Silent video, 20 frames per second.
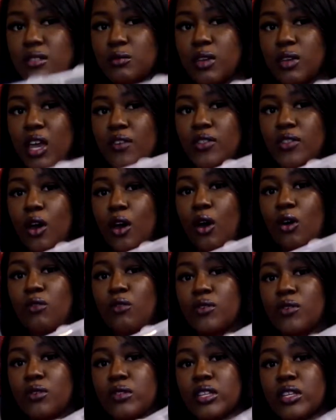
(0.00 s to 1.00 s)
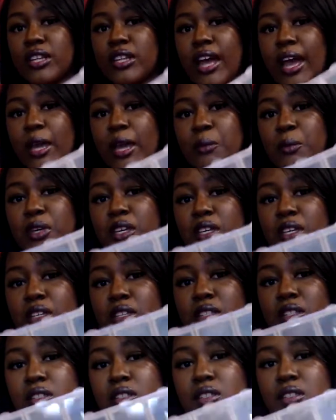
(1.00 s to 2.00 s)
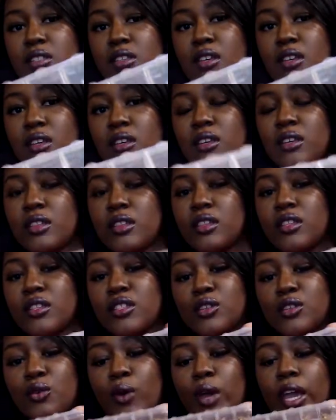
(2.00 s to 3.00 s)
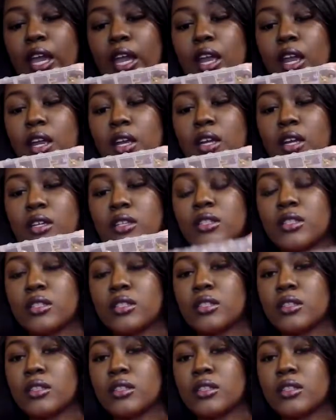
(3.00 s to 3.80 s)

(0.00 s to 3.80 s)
We have the oval, the diamonds, the squares,